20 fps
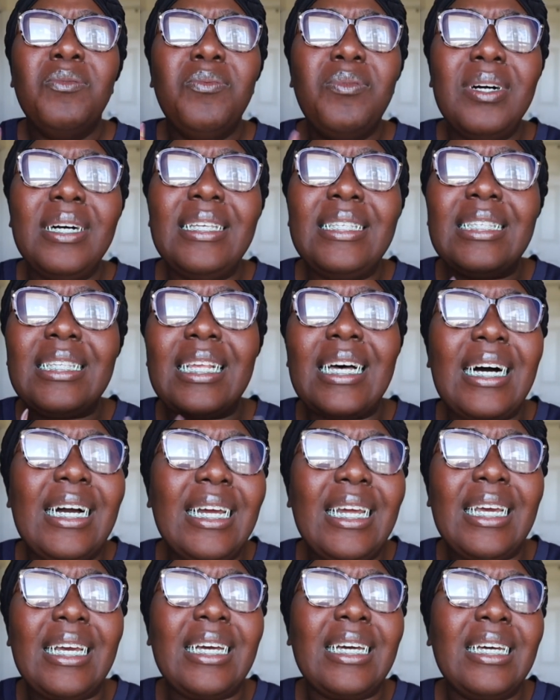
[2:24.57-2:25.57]
was
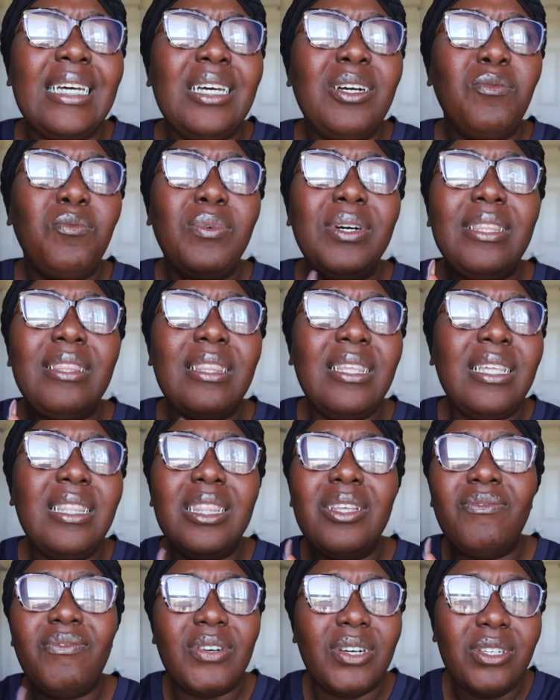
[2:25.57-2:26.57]
like
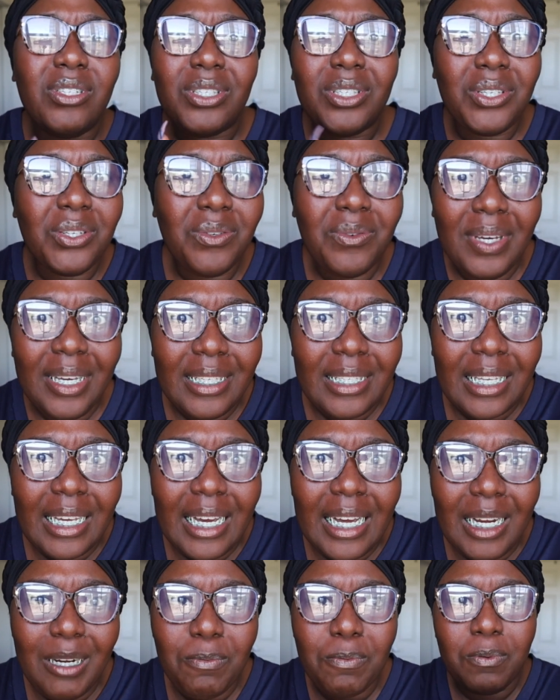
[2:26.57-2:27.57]
within the first two weeks of
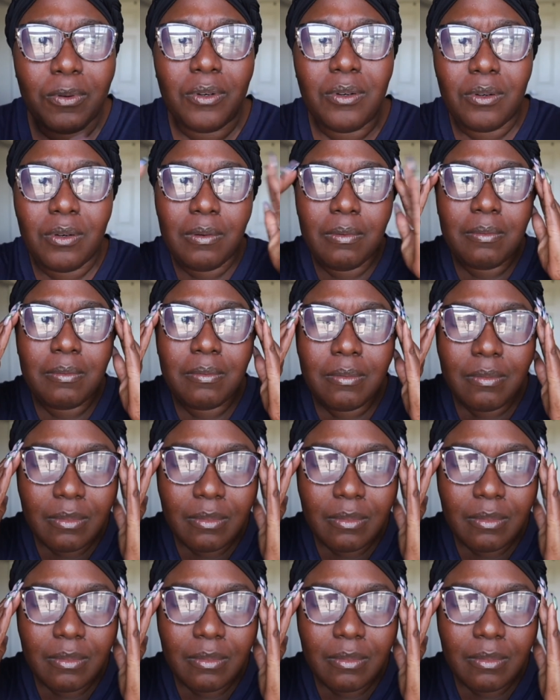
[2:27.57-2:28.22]
April.